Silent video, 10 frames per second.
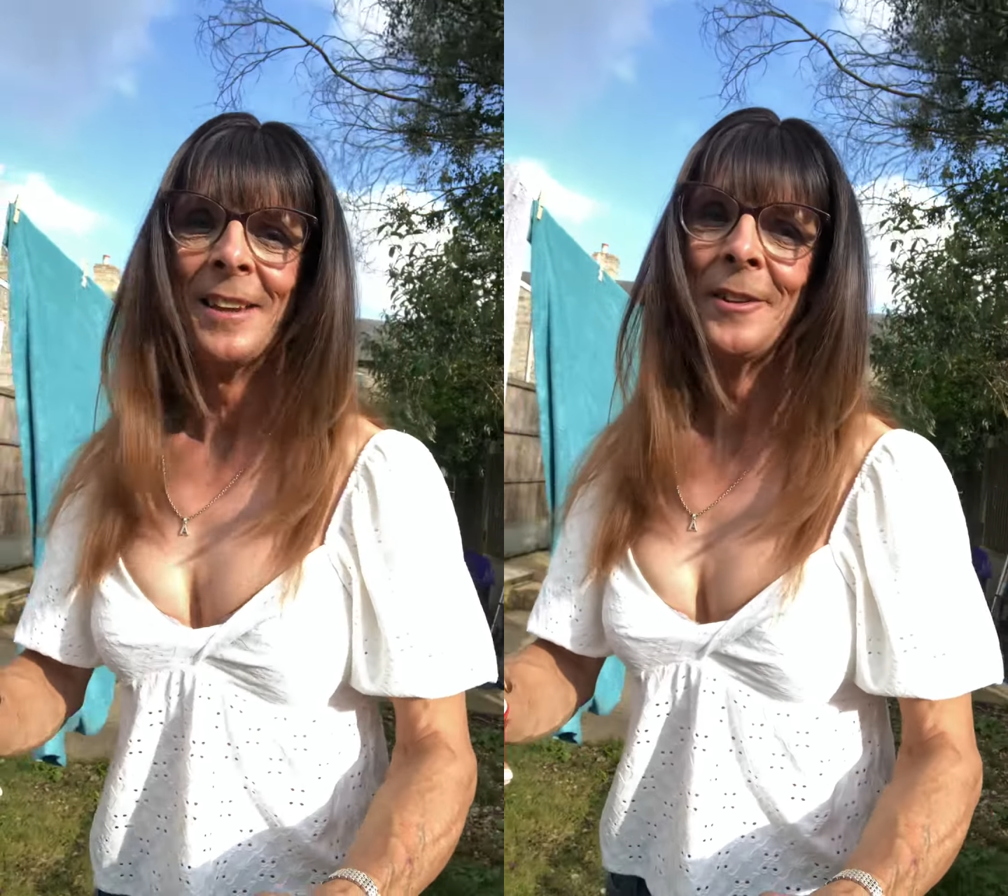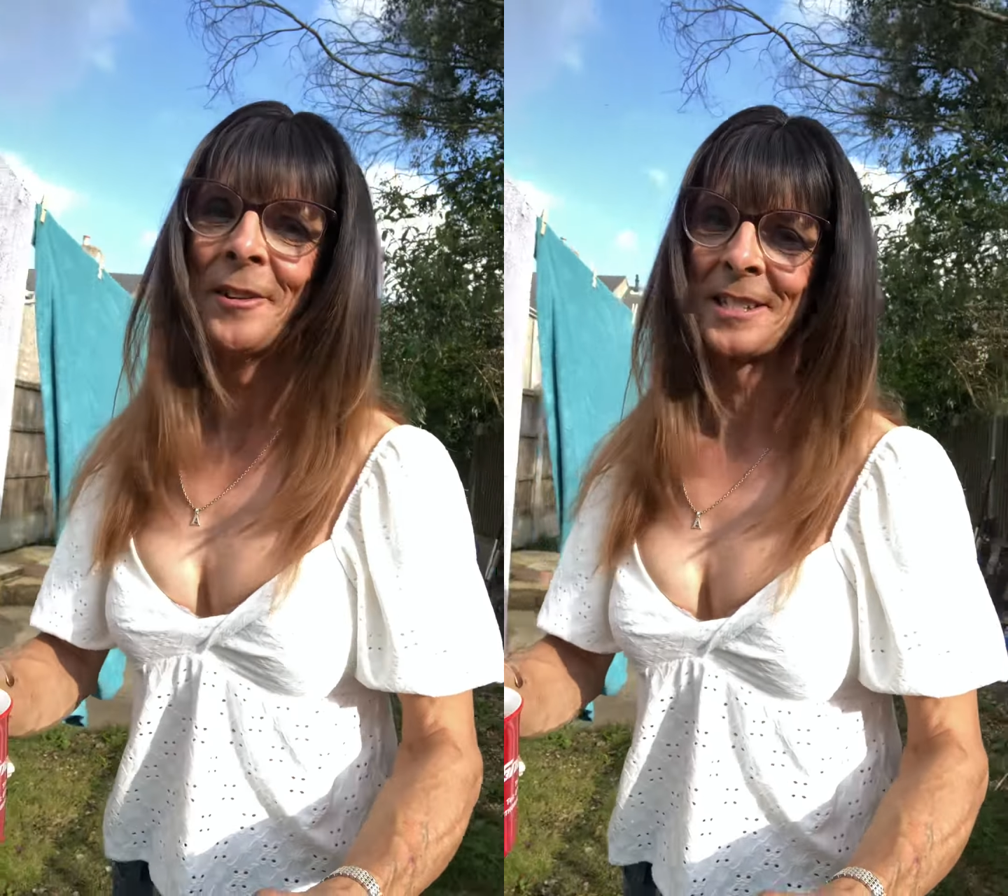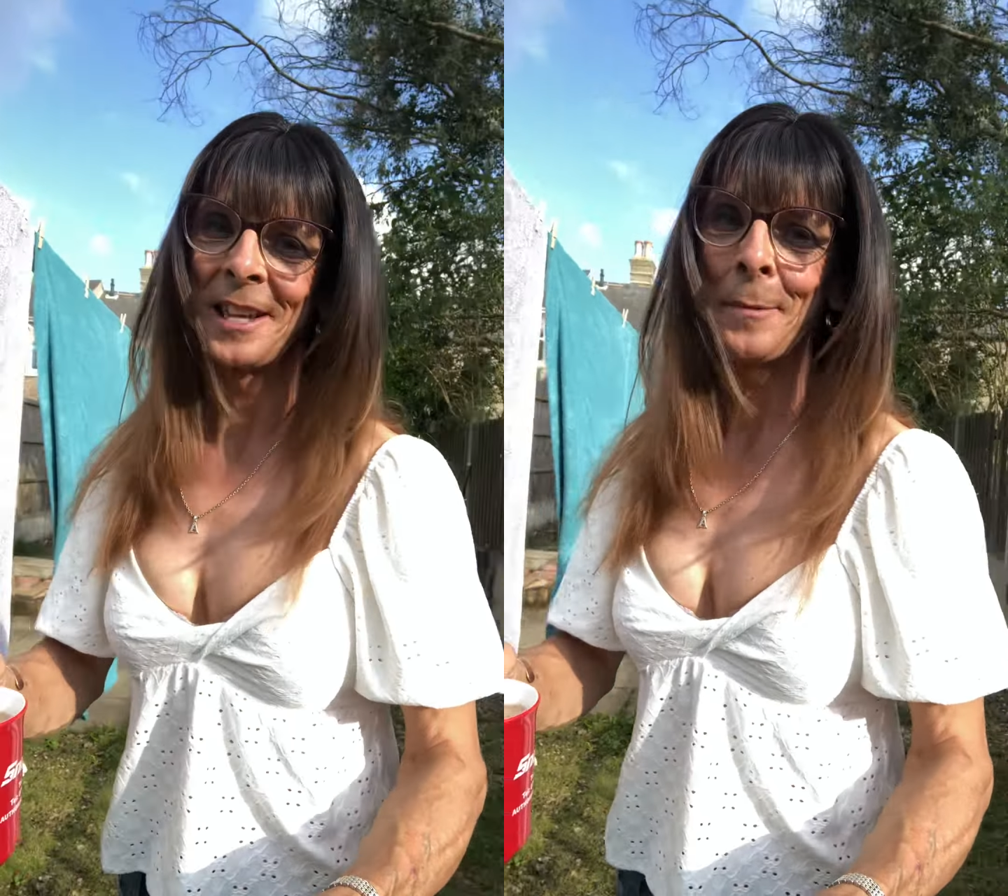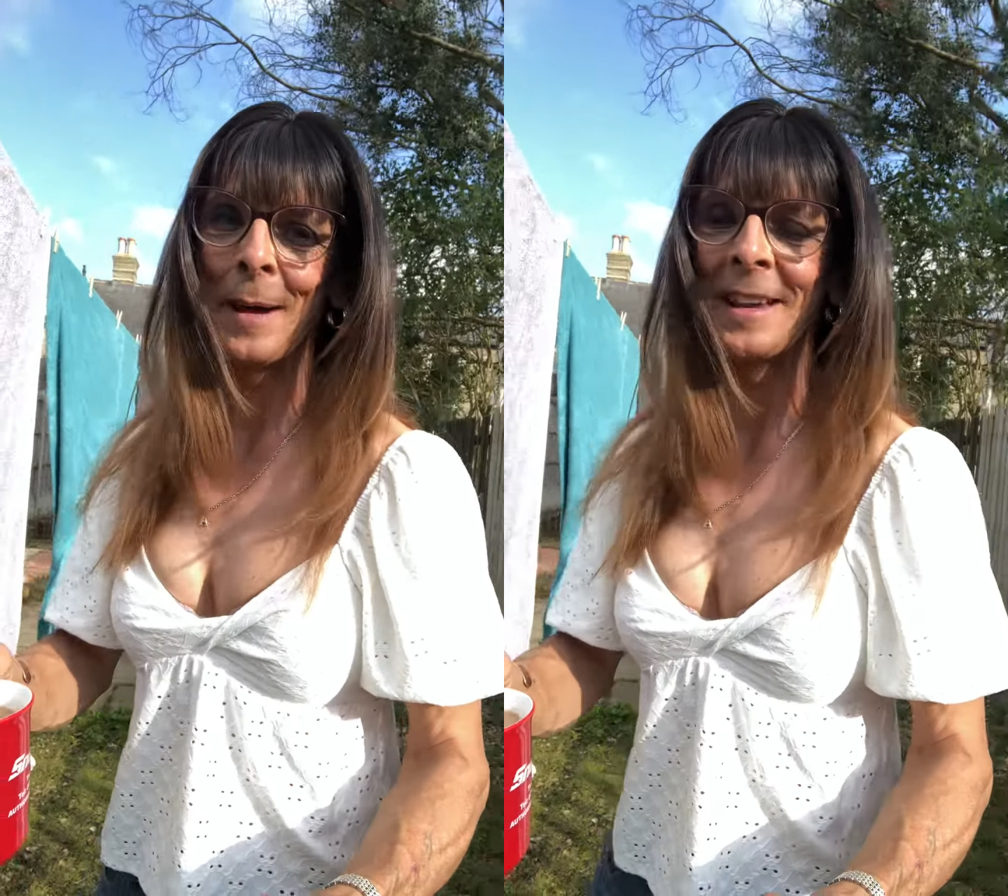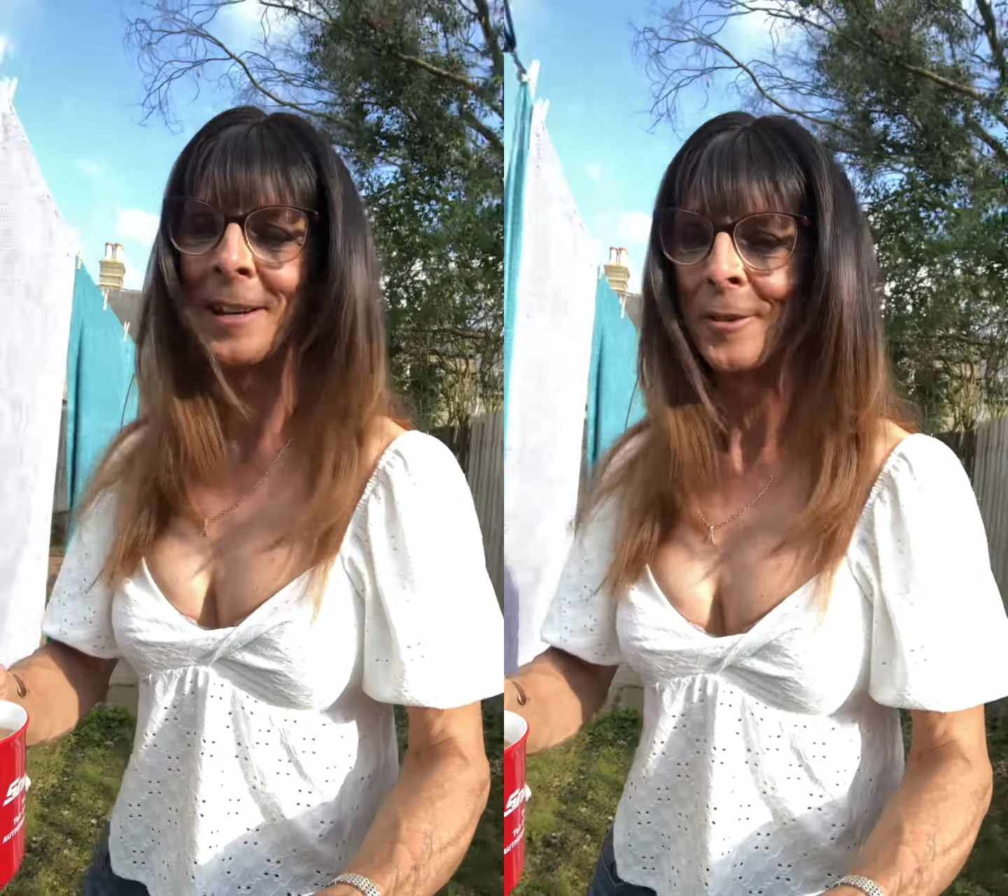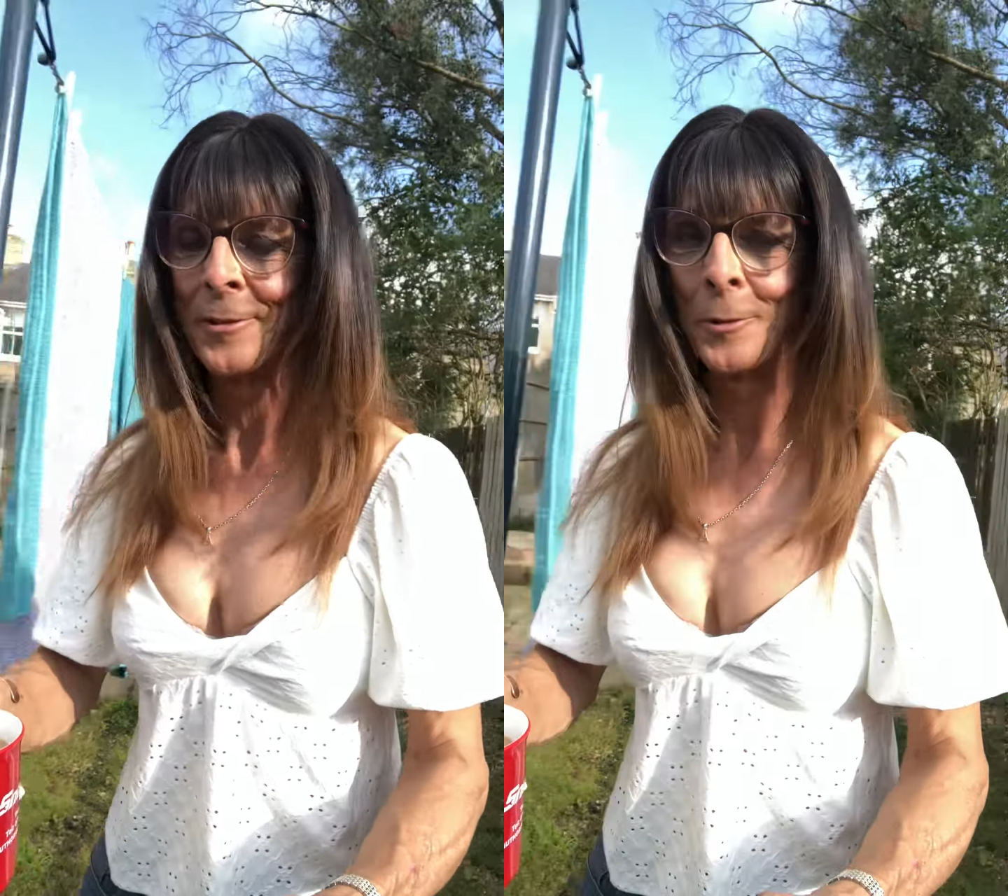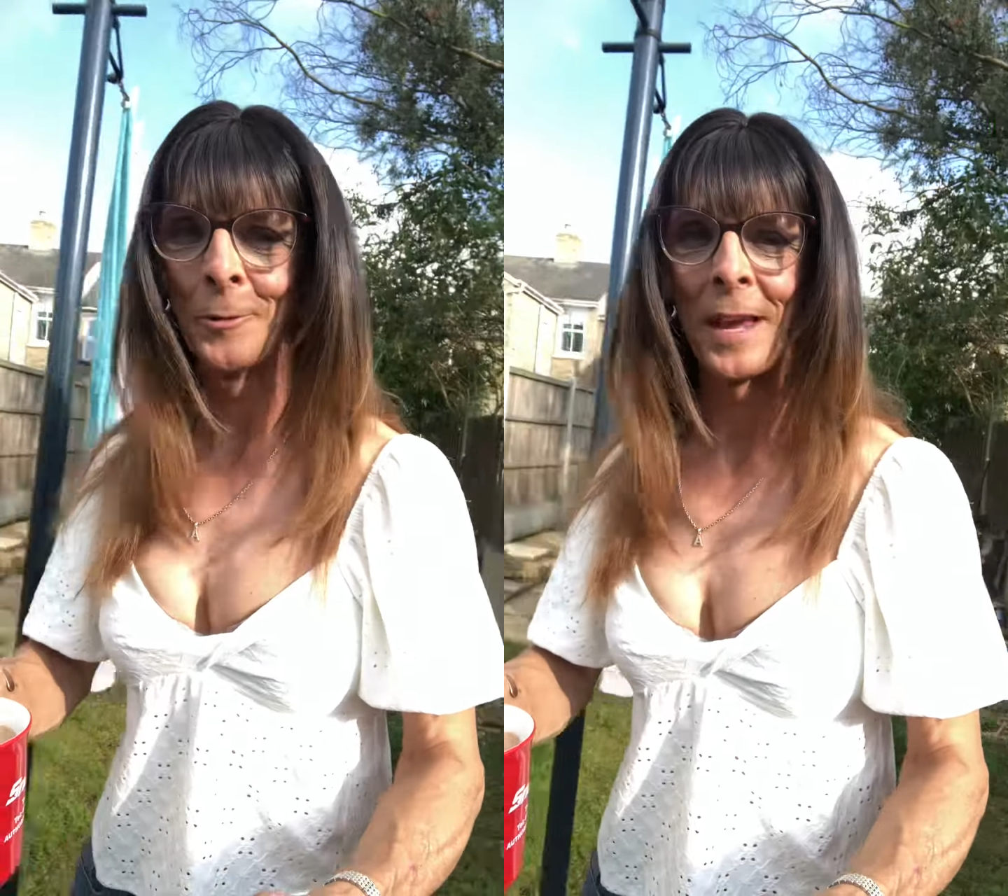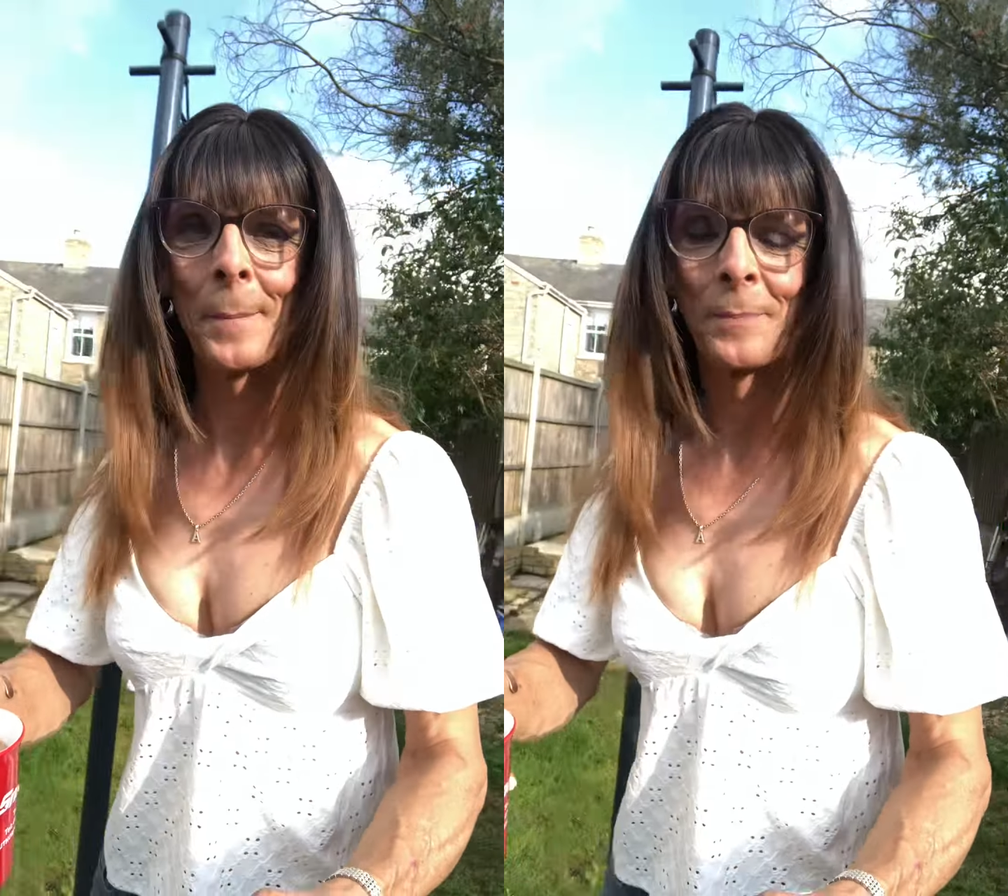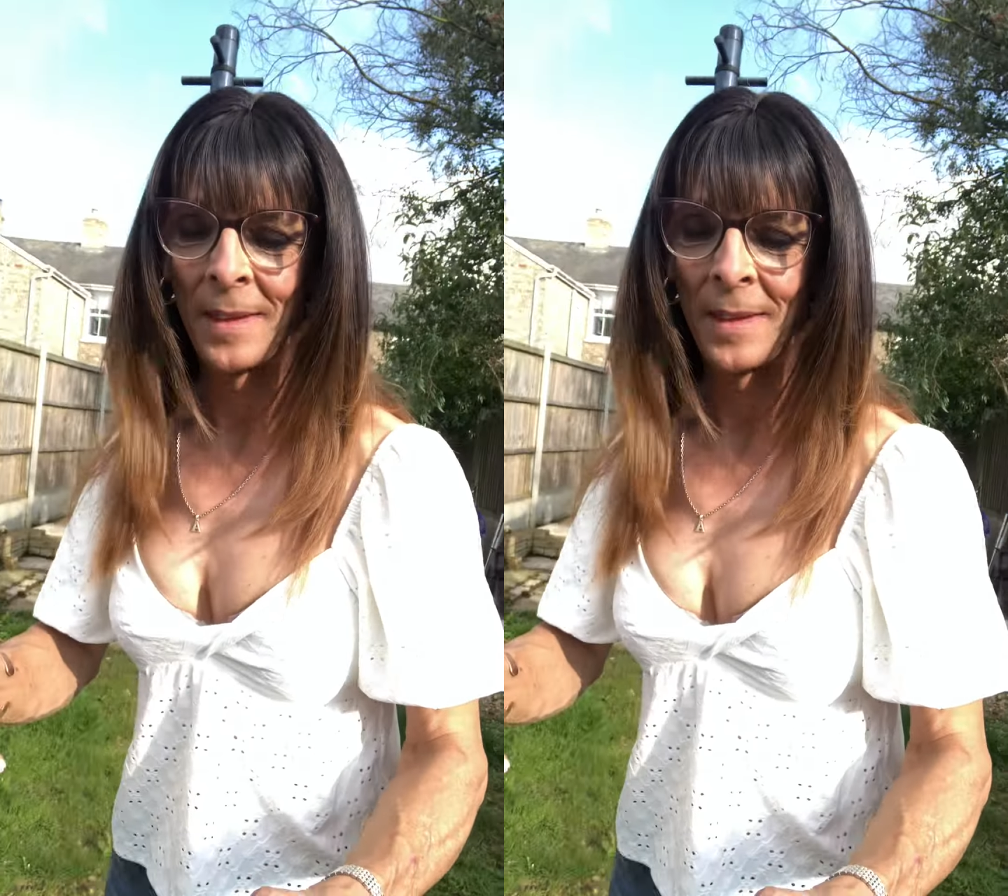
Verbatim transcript: Not so bad after all that.